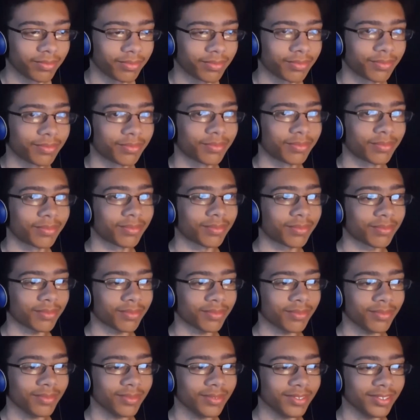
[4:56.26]

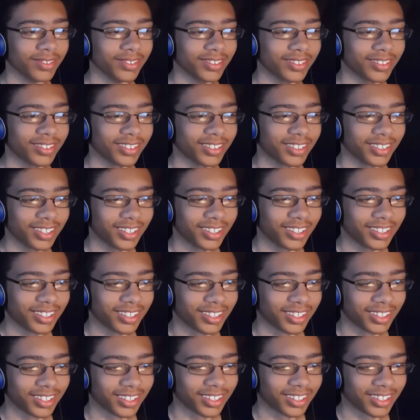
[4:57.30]

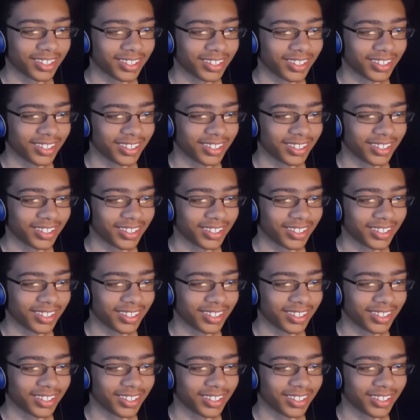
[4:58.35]
[no speech]